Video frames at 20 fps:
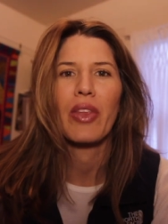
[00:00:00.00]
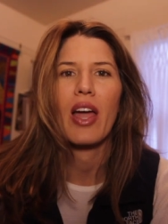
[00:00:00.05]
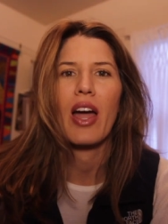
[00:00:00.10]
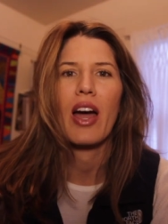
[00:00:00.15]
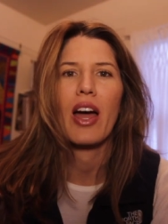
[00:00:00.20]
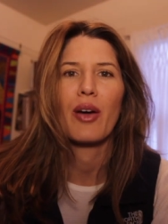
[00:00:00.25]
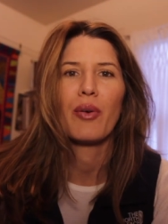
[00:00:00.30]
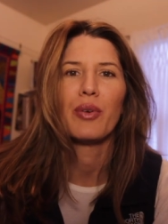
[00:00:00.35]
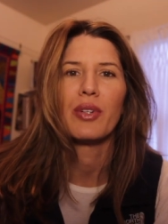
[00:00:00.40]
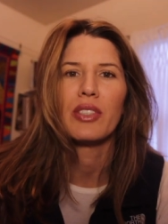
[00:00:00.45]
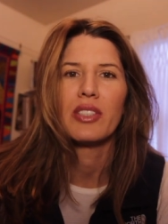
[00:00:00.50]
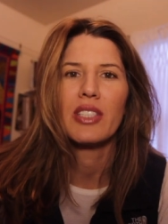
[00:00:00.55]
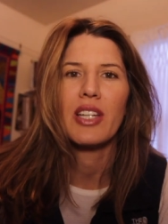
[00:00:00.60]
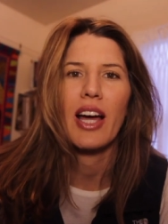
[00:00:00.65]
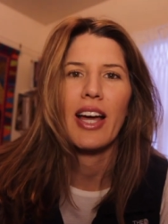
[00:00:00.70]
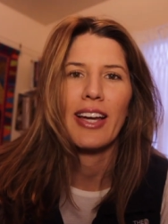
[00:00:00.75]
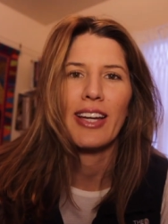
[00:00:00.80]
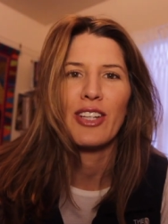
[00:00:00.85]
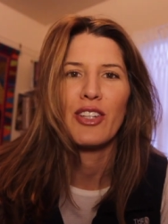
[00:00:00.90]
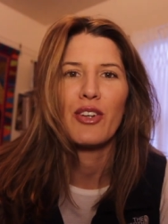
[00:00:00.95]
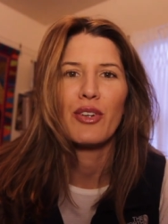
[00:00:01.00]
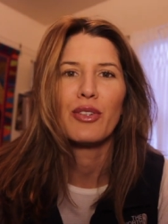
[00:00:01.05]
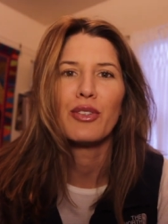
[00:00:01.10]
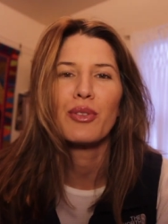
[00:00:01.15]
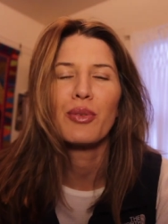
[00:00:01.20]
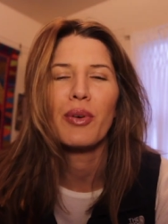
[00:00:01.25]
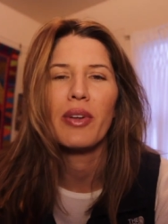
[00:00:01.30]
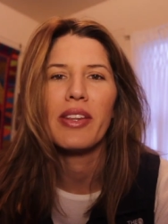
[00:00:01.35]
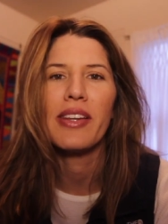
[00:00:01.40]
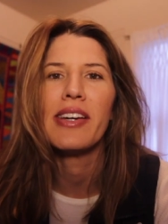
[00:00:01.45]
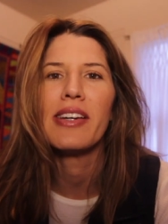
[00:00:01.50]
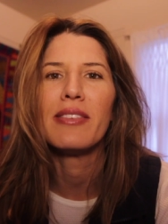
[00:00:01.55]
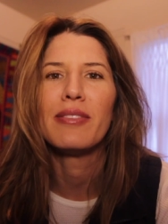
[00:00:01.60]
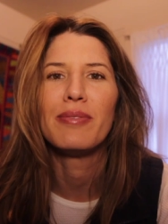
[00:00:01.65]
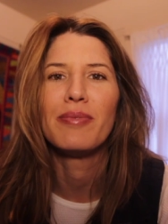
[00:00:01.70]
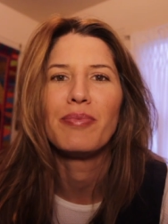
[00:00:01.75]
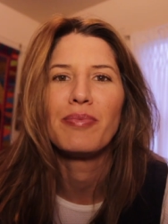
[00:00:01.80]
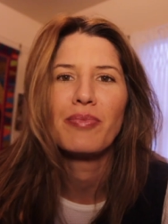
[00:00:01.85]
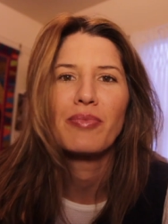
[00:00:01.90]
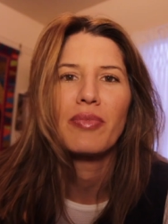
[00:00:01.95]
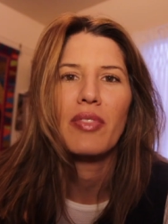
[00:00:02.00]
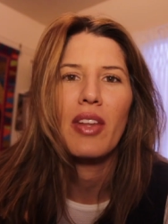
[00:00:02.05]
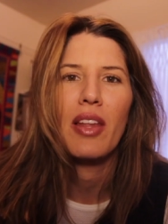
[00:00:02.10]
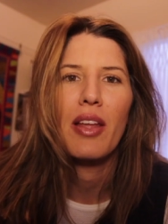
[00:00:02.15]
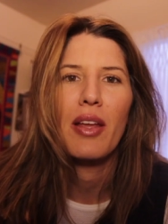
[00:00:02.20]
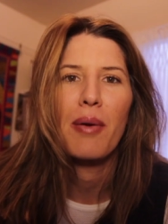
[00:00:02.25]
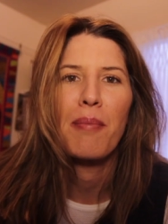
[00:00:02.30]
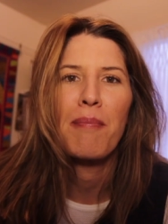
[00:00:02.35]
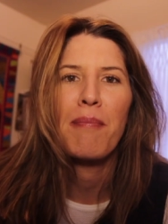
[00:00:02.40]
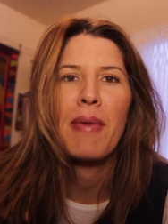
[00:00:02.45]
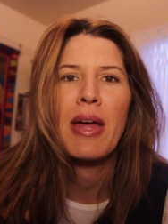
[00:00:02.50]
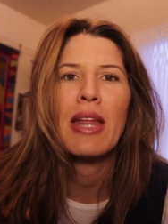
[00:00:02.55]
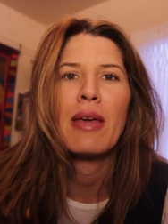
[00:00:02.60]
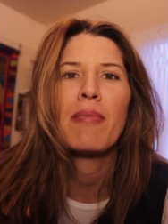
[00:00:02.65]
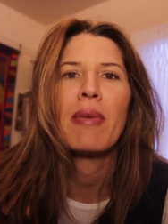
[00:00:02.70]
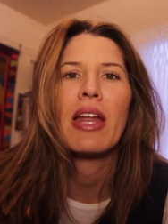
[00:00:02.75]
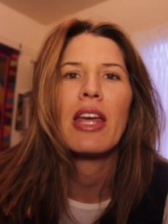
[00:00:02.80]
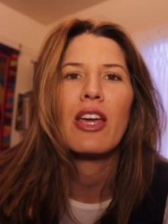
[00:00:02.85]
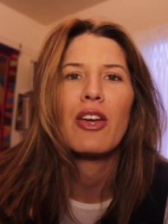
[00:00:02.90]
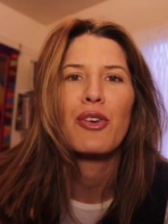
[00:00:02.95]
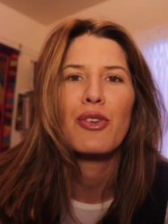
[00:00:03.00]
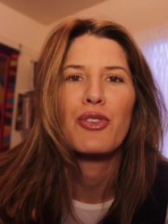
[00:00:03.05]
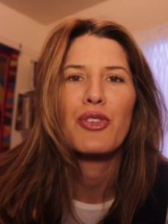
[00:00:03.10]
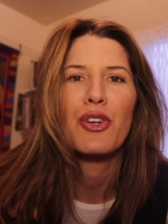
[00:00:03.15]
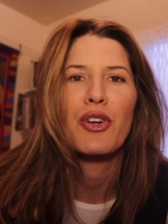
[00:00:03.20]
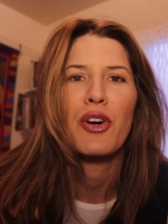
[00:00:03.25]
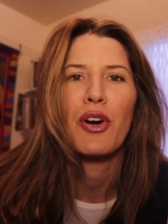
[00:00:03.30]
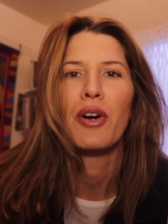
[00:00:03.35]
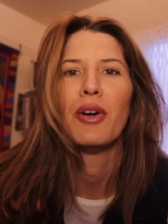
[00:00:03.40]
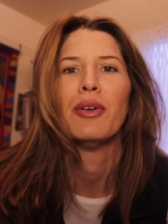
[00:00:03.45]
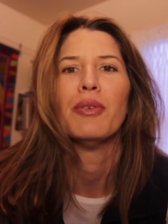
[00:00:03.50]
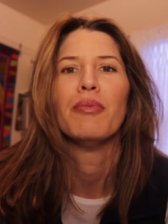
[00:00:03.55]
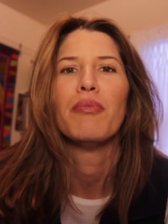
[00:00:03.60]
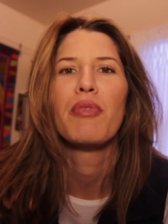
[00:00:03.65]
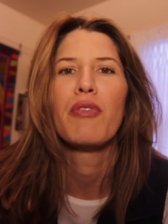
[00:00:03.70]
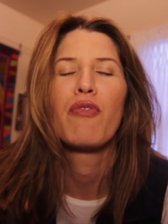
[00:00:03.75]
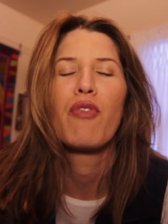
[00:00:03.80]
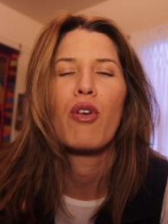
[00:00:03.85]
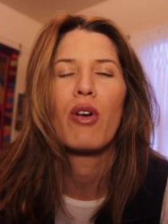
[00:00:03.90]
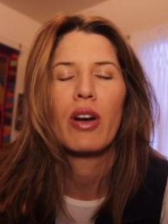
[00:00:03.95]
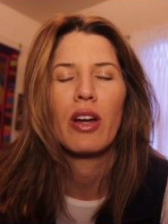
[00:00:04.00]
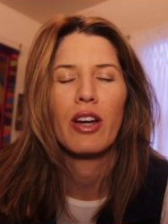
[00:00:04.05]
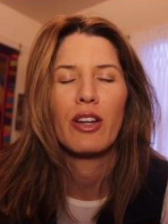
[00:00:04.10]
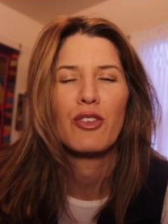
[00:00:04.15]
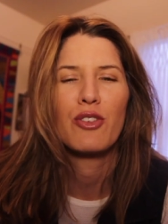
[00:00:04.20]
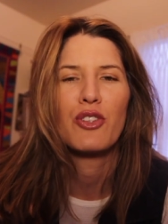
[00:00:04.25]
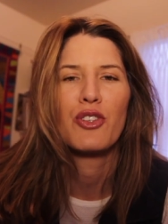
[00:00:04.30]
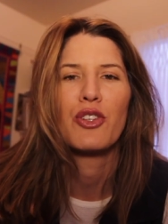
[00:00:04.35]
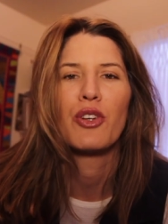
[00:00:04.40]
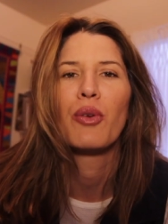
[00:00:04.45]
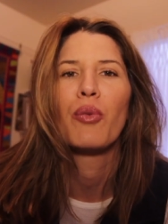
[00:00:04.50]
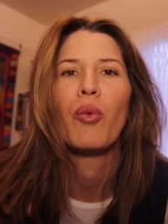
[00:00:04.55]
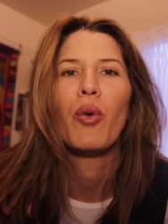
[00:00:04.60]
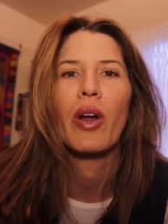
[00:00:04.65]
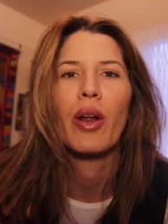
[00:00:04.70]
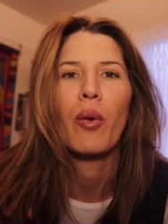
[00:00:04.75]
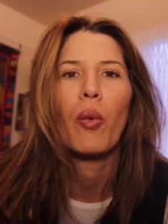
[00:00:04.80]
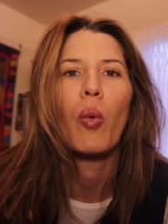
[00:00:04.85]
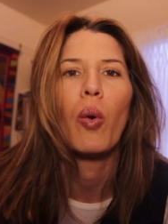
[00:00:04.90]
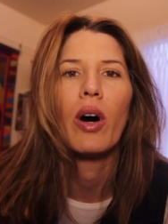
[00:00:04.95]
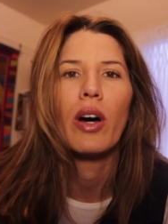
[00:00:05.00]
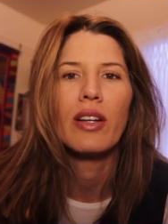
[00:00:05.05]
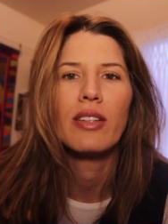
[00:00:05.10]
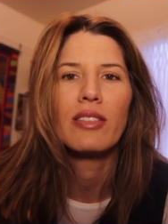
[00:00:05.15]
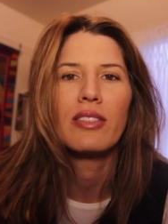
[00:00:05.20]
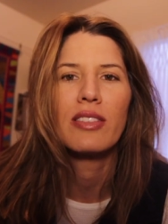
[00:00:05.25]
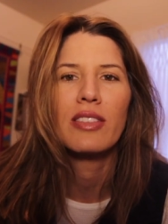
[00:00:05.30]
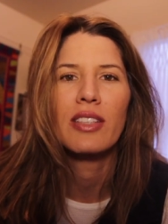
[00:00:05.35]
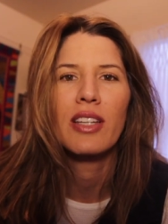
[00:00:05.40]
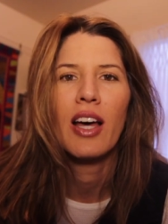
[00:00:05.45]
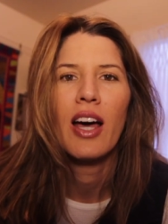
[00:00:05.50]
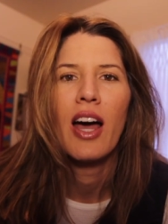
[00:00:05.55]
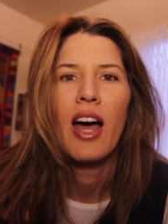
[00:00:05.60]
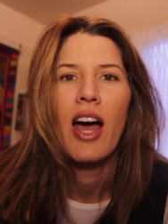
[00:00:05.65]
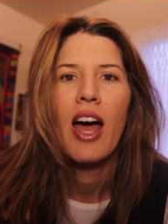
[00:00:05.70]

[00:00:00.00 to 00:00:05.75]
I was diagnosed with it many, many years ago before I understood what it was.